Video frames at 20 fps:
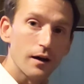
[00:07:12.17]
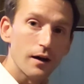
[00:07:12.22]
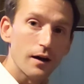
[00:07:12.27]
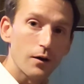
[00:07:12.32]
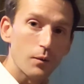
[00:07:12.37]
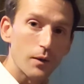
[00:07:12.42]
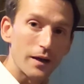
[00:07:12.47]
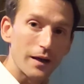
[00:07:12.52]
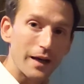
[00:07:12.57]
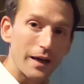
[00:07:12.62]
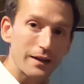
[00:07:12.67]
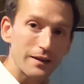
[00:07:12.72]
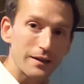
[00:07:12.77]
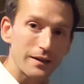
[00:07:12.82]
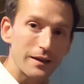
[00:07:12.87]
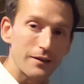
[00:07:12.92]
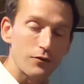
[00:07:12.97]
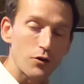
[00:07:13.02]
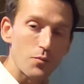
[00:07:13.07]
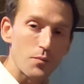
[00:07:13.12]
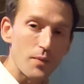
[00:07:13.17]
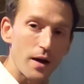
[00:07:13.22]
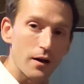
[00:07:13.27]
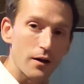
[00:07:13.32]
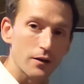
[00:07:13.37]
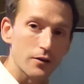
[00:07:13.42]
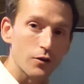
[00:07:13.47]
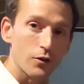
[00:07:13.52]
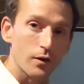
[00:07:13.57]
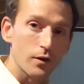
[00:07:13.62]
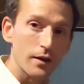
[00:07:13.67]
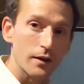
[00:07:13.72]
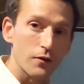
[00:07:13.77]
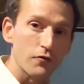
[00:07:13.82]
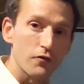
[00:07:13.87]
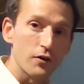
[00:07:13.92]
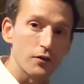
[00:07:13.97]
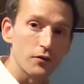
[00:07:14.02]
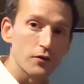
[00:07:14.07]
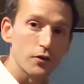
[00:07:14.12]
the baritone on
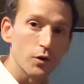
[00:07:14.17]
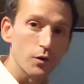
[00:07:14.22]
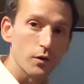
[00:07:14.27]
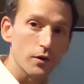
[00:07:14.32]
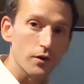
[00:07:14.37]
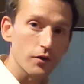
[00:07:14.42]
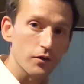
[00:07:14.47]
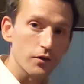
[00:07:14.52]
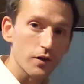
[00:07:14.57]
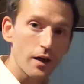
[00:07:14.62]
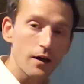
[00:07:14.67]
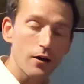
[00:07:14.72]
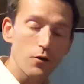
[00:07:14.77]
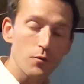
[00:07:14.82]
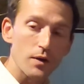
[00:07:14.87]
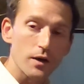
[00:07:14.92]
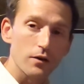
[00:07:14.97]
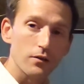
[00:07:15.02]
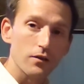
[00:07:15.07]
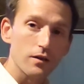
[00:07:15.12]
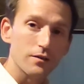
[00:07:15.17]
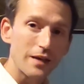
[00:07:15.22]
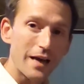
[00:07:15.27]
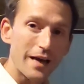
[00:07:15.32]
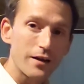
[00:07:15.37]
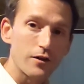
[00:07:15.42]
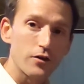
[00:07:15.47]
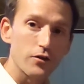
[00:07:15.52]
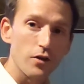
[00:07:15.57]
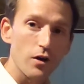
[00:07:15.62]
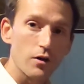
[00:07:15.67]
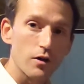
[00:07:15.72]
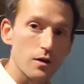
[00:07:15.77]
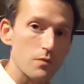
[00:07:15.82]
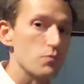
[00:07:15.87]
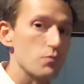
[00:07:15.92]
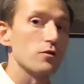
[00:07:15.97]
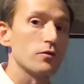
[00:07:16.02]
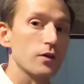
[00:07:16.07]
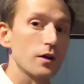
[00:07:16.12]
the 5th note of the scale because the tenor's
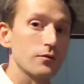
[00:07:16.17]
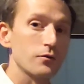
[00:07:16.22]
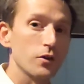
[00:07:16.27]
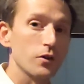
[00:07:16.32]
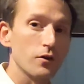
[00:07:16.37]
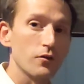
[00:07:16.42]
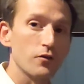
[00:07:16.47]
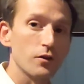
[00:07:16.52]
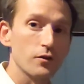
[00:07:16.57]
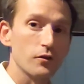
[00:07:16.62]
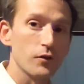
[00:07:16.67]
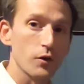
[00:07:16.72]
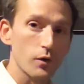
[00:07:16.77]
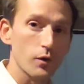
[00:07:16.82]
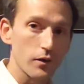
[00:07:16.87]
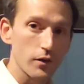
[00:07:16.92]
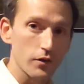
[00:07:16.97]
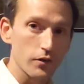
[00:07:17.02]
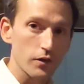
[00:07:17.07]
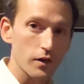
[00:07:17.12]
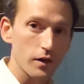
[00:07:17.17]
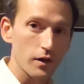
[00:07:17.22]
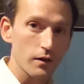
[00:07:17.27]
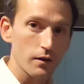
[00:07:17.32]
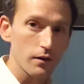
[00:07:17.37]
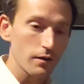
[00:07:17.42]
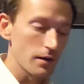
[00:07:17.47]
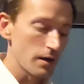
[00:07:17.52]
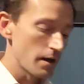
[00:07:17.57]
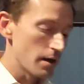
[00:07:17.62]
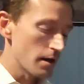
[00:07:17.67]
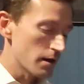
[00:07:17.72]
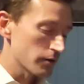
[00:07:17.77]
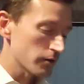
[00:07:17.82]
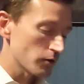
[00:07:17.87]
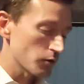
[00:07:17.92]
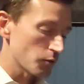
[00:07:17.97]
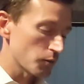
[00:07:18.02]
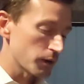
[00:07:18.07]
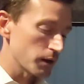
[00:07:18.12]
already moved up to the 5th note of the scale.
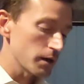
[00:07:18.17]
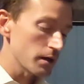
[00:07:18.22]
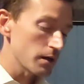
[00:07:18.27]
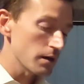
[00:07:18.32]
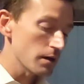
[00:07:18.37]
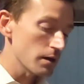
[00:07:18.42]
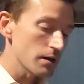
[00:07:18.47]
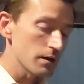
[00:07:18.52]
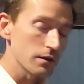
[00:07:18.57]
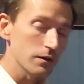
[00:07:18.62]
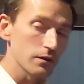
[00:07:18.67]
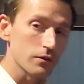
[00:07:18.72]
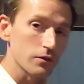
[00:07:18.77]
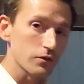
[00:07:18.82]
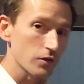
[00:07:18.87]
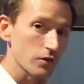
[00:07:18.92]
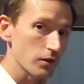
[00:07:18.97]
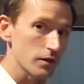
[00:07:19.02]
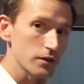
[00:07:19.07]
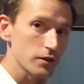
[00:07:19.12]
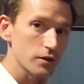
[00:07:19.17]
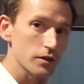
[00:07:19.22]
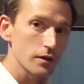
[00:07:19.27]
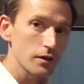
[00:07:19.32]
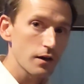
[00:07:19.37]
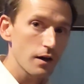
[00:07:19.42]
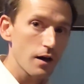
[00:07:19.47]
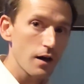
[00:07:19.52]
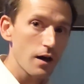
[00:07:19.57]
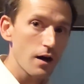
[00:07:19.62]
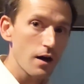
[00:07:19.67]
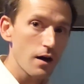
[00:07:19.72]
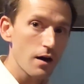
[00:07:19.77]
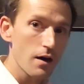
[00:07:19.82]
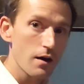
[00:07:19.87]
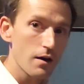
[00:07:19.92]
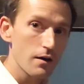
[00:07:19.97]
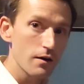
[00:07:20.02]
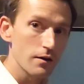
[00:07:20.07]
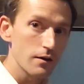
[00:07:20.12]
So please search your
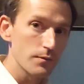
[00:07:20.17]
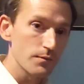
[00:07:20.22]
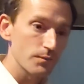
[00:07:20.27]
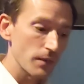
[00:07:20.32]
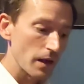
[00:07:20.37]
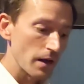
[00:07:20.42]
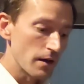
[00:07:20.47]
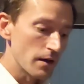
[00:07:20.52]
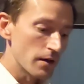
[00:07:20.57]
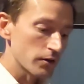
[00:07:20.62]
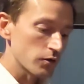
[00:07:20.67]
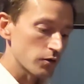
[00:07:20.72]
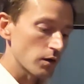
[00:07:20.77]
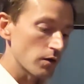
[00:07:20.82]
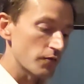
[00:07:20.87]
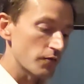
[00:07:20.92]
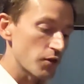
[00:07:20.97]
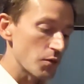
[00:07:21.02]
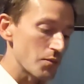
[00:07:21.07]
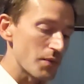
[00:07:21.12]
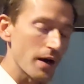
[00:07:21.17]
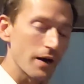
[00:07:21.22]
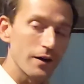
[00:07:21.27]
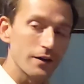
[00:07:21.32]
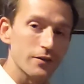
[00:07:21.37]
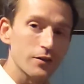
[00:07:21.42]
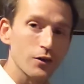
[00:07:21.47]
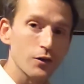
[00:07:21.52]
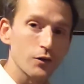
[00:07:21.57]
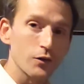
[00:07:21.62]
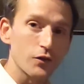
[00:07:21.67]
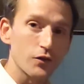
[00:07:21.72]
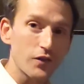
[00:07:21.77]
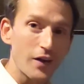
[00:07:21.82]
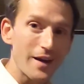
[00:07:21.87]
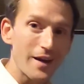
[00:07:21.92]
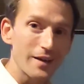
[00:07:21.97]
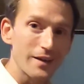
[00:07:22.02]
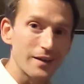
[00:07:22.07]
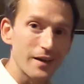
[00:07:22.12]
heart. So if the baritone
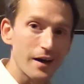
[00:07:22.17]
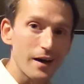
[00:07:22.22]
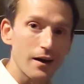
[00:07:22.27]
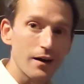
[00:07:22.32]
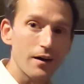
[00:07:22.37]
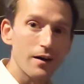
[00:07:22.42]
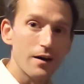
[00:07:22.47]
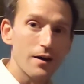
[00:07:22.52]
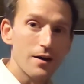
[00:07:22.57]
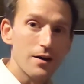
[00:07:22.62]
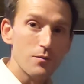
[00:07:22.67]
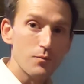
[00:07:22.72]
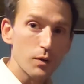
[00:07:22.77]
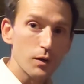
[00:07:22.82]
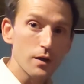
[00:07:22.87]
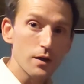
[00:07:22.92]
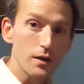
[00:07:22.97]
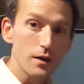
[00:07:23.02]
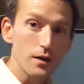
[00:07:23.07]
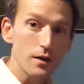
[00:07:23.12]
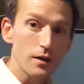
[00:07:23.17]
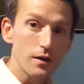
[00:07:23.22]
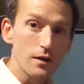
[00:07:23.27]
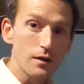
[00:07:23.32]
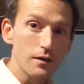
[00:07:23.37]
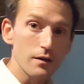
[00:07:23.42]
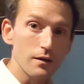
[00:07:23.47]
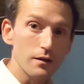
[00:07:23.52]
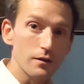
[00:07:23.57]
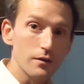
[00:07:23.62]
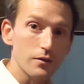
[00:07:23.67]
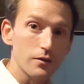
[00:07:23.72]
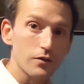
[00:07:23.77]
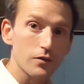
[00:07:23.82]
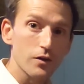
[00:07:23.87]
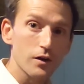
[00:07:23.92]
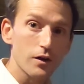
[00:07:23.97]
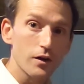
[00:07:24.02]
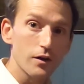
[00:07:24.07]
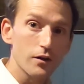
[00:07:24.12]
stayed there, please
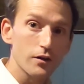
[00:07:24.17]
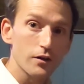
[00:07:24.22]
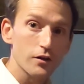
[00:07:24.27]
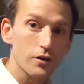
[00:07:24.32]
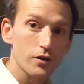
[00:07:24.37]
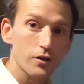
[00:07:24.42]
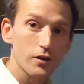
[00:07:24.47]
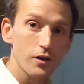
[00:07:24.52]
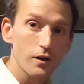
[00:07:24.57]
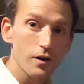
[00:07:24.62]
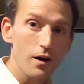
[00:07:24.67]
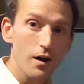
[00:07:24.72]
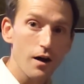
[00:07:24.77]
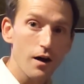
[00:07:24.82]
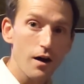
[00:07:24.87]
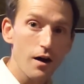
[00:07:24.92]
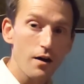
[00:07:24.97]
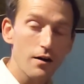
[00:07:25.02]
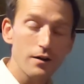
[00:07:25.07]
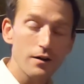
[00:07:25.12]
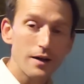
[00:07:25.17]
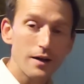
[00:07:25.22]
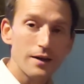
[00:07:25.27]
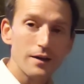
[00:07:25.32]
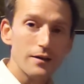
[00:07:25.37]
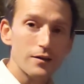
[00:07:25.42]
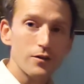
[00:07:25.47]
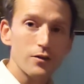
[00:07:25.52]
search your heart,